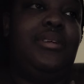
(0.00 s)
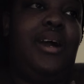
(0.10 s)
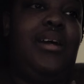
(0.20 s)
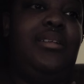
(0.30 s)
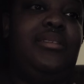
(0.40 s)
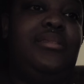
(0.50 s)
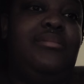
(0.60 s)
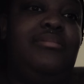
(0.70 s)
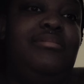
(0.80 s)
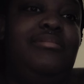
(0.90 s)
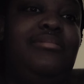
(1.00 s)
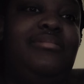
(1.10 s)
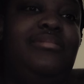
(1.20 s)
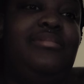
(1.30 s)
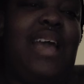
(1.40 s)
um
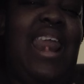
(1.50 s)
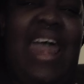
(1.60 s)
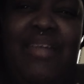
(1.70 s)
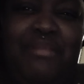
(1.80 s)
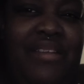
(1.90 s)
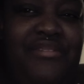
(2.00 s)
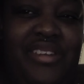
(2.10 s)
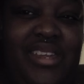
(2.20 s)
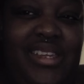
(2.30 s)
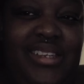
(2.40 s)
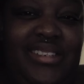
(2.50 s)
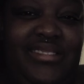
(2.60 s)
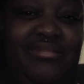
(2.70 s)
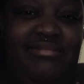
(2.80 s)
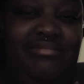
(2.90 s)
I like my
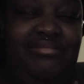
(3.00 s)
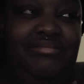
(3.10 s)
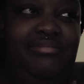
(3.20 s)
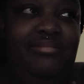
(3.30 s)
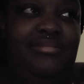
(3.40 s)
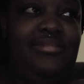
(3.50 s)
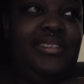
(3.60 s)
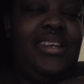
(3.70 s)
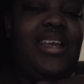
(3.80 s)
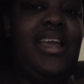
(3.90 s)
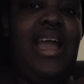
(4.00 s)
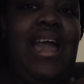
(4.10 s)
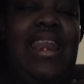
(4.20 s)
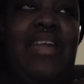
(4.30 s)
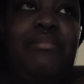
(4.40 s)
friend.
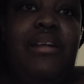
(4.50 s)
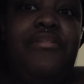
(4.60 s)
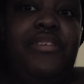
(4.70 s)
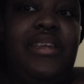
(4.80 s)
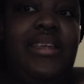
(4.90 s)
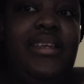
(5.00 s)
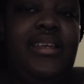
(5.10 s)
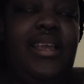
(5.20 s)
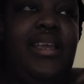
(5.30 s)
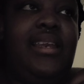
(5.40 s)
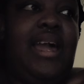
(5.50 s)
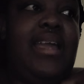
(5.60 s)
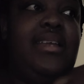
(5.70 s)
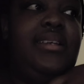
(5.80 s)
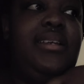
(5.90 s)
I like my friend and
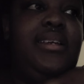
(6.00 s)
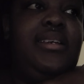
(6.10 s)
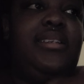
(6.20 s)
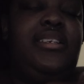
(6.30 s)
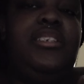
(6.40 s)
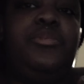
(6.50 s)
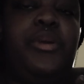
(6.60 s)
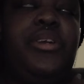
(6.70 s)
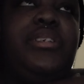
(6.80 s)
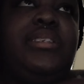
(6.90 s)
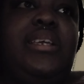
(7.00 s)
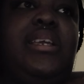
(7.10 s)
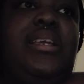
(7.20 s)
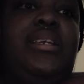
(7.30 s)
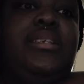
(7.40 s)
like this
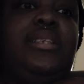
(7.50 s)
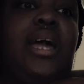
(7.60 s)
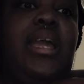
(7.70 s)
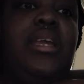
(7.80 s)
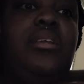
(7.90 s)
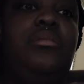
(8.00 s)
person is like